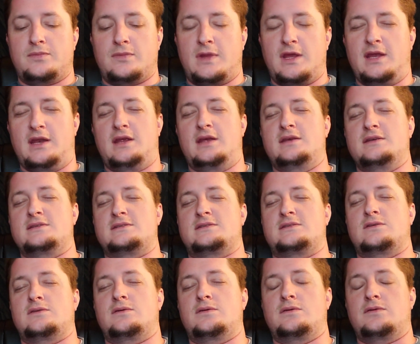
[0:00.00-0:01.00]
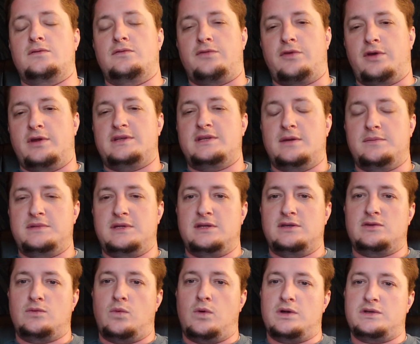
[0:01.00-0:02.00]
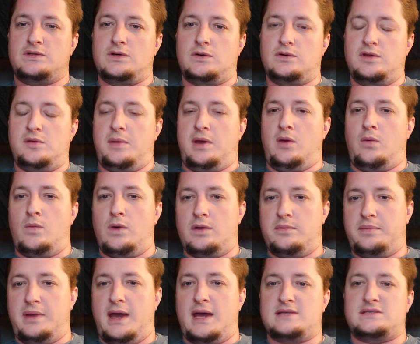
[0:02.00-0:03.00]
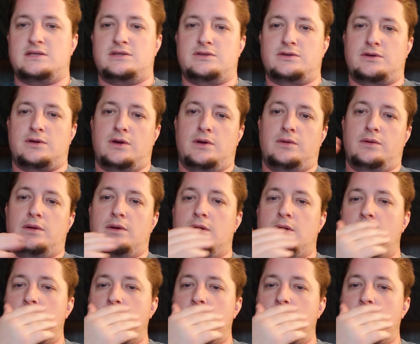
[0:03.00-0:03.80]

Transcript: It is very tempting to want to only make one pass at your code,